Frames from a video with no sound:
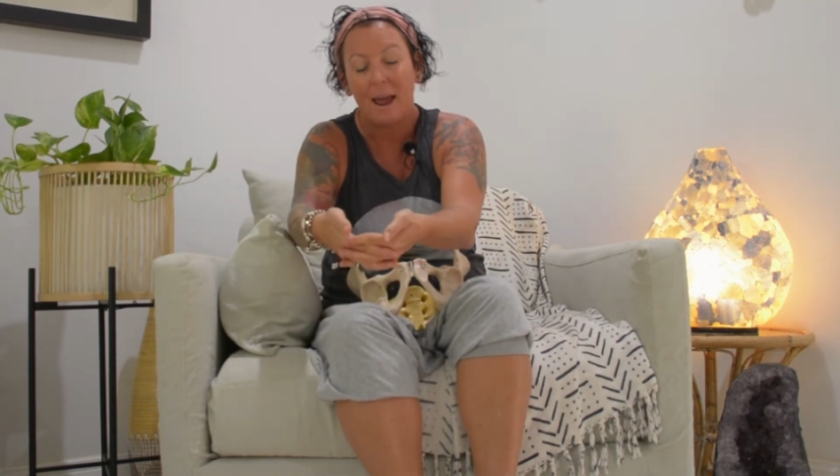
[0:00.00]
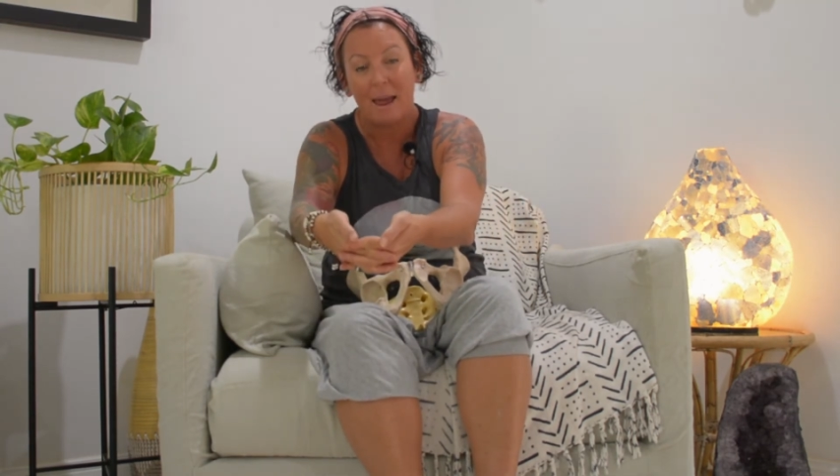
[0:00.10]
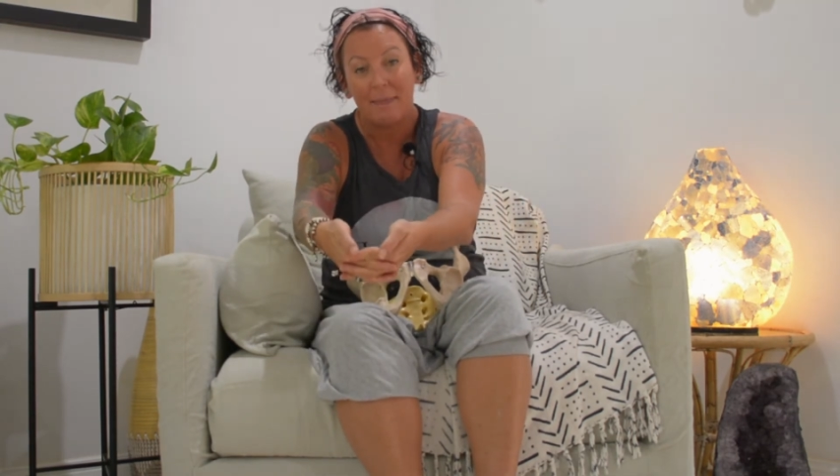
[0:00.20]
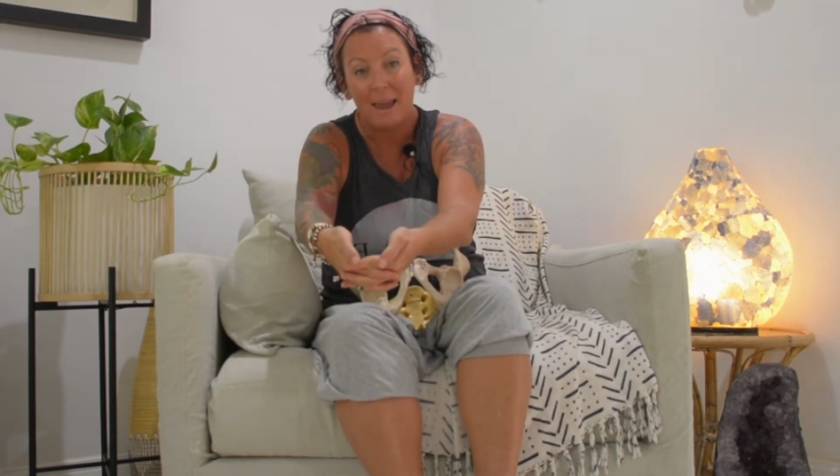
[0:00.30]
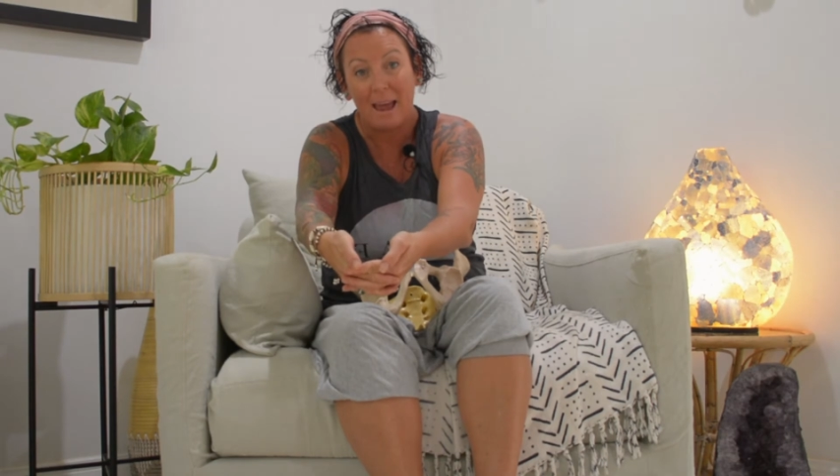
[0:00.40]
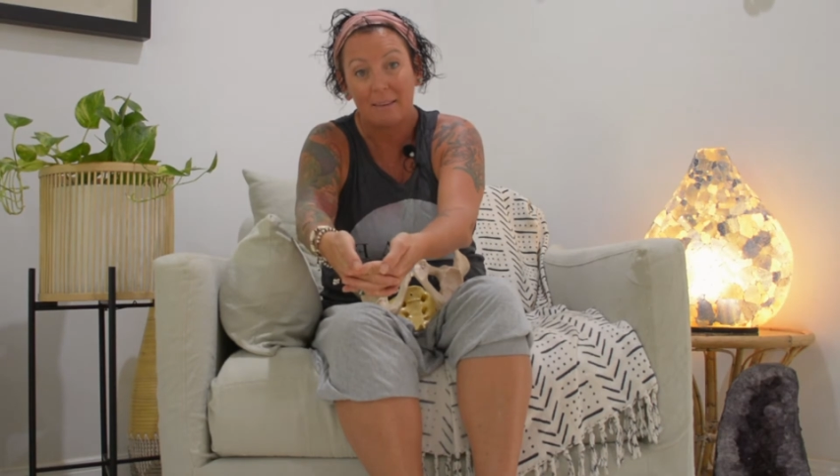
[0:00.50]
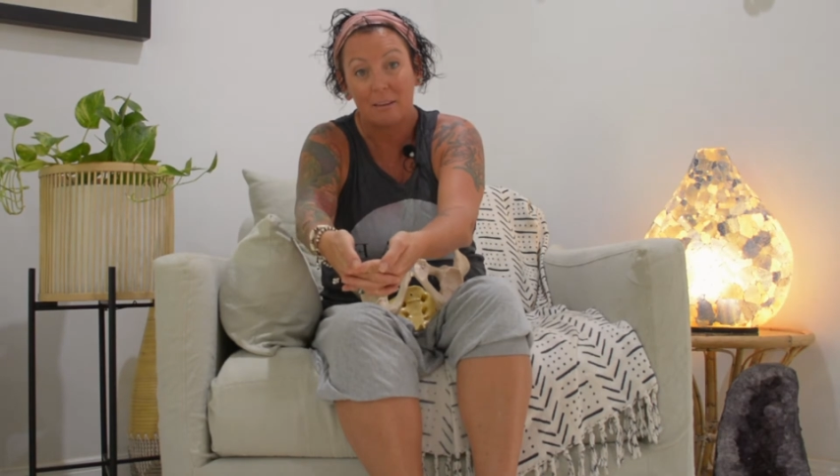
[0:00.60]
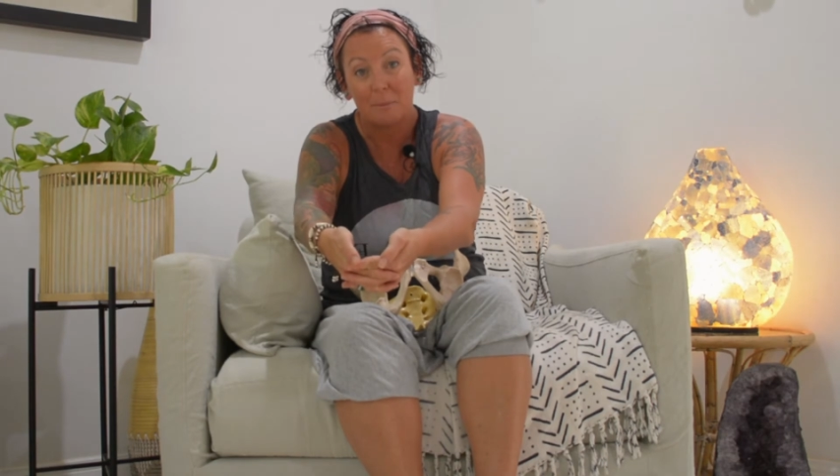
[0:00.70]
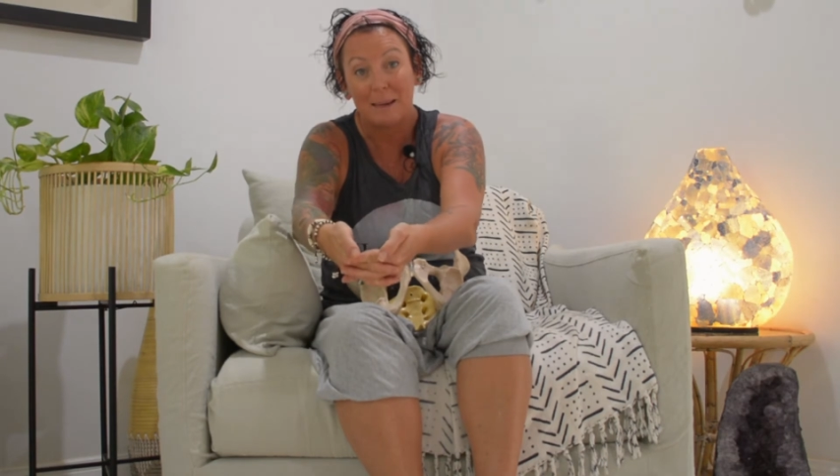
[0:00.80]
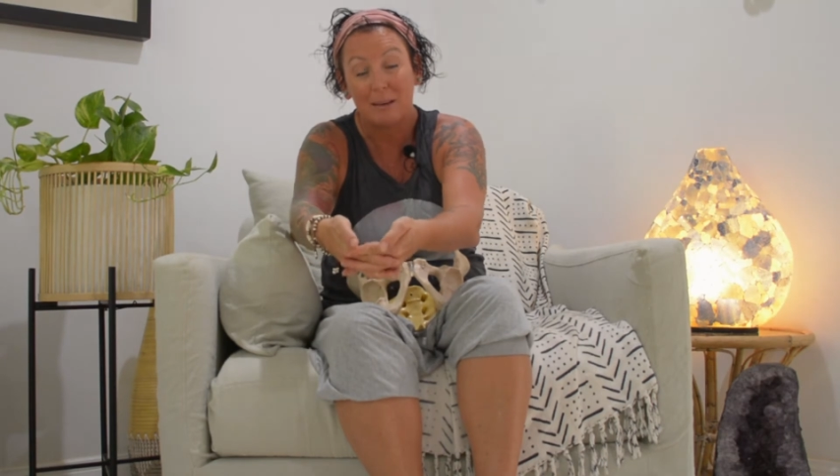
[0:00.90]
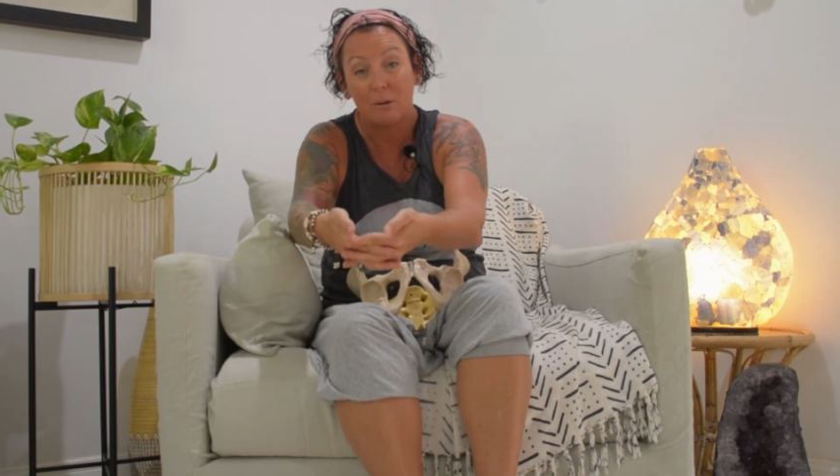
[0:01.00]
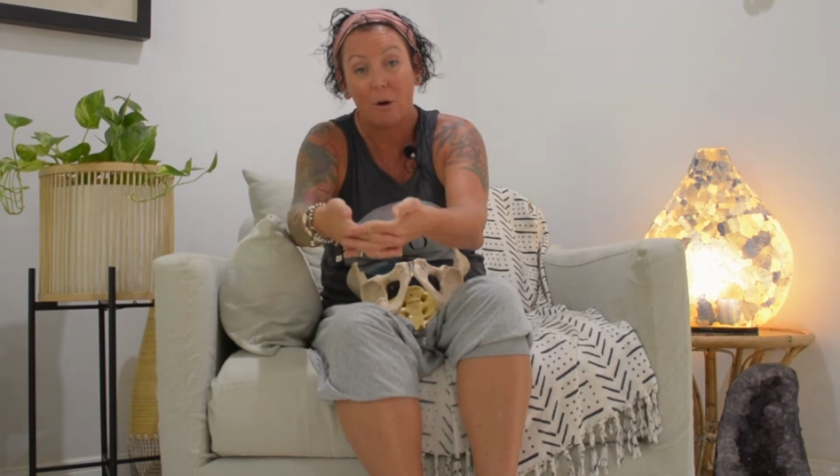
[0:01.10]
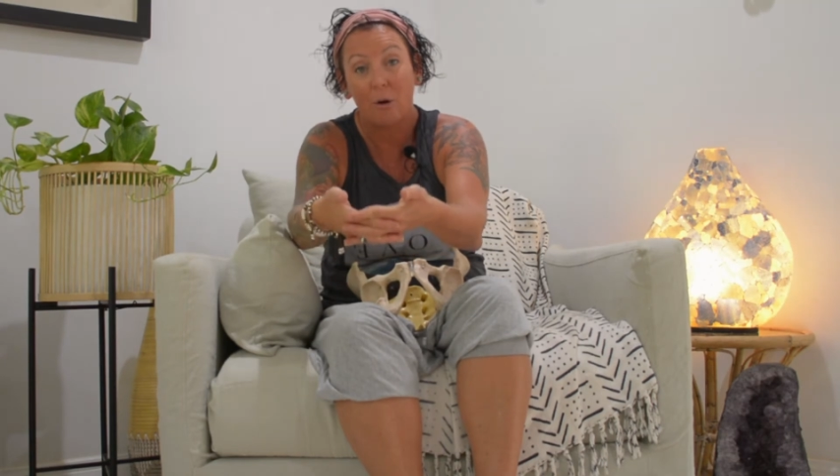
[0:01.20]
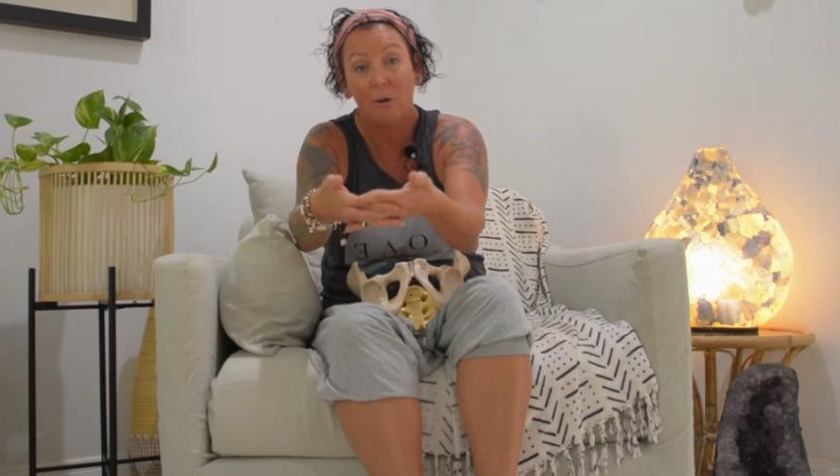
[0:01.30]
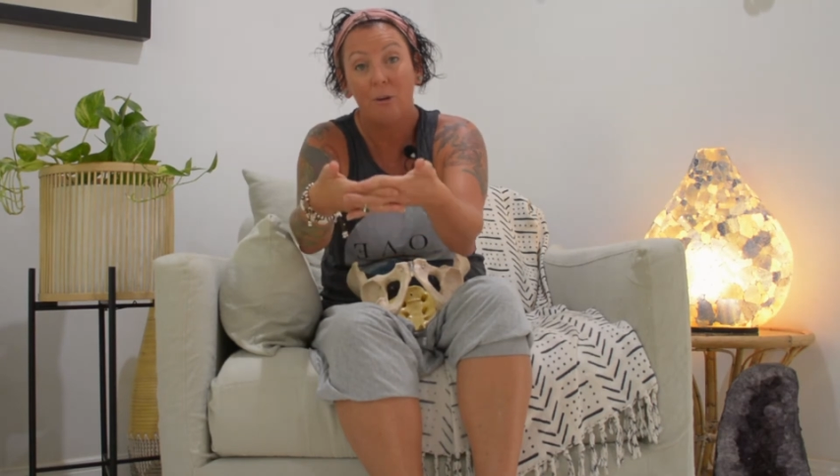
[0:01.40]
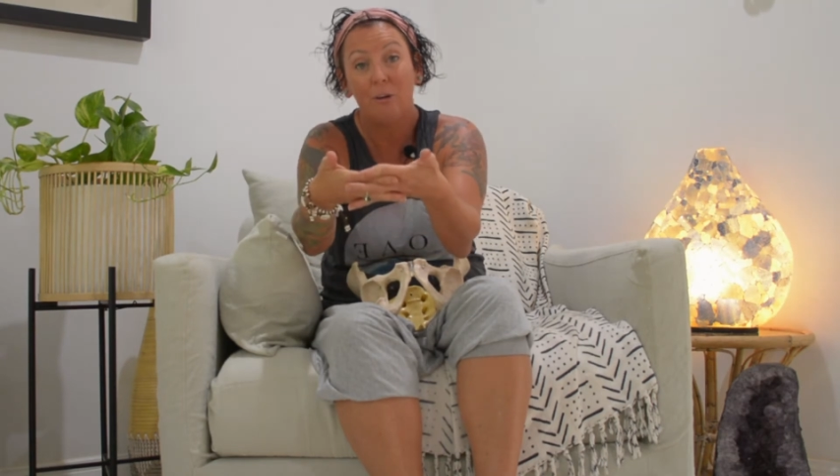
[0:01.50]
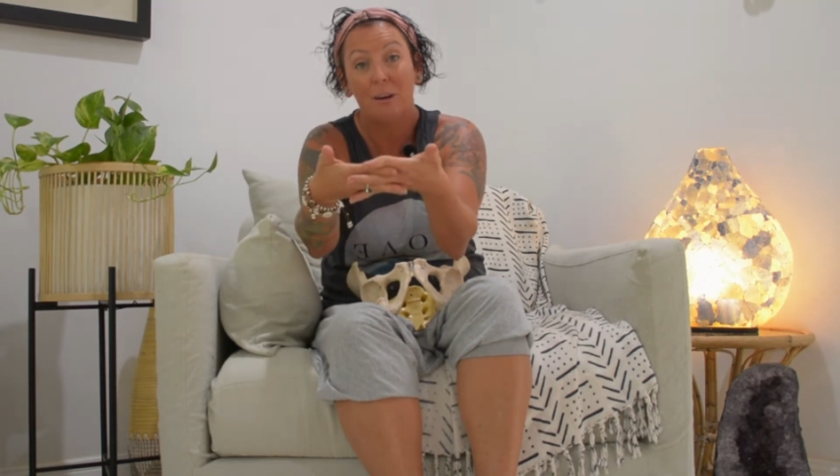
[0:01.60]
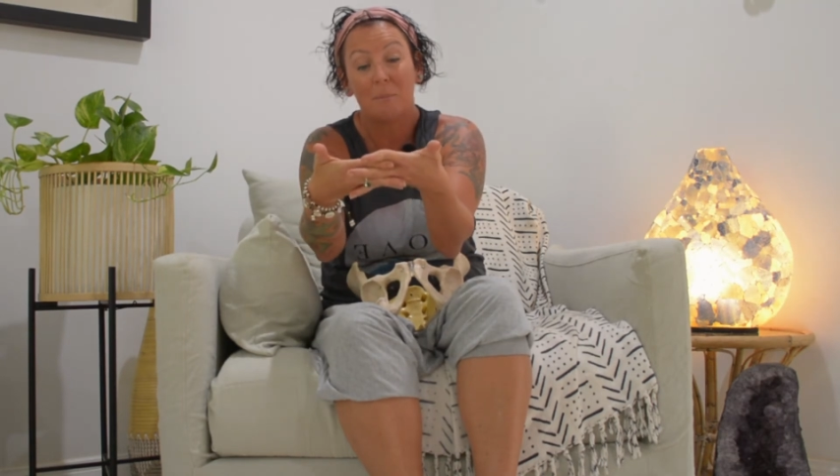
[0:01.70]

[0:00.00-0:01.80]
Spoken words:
and there has to be tone